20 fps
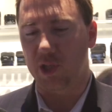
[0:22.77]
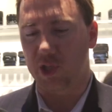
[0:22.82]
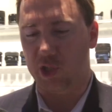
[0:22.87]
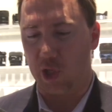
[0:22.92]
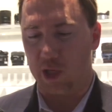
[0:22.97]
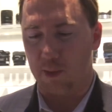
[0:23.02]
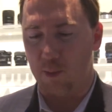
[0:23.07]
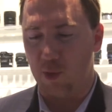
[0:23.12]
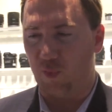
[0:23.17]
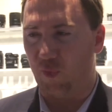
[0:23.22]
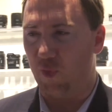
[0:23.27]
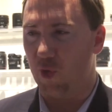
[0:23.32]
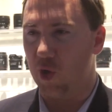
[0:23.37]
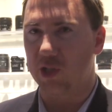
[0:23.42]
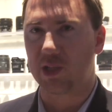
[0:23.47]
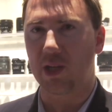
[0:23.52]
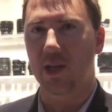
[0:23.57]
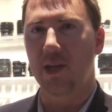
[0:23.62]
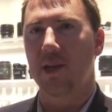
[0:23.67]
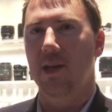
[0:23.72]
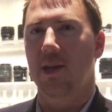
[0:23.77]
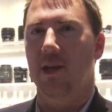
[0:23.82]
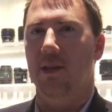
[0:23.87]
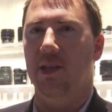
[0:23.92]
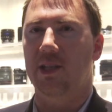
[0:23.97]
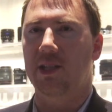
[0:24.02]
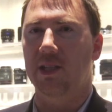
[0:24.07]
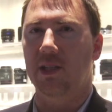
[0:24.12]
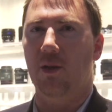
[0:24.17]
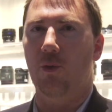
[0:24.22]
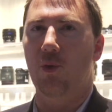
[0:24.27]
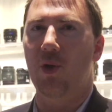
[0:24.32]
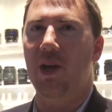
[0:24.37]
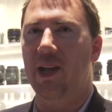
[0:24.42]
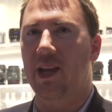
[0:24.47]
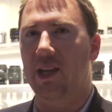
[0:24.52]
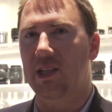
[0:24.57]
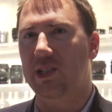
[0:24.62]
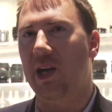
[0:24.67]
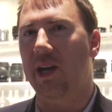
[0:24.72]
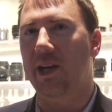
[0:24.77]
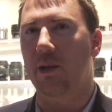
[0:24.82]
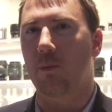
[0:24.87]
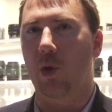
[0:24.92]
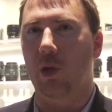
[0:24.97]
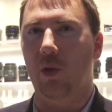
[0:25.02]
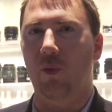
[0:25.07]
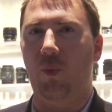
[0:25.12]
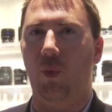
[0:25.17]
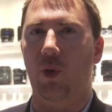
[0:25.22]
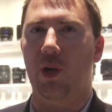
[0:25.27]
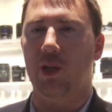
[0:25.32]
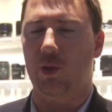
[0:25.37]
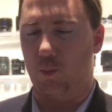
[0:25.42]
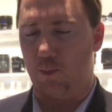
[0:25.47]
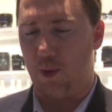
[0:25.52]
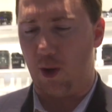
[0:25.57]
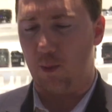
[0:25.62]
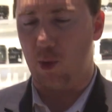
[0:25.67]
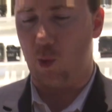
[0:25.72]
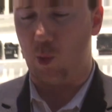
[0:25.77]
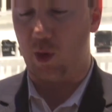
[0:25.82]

the Sony booth first. This is a really exciting model for us, probably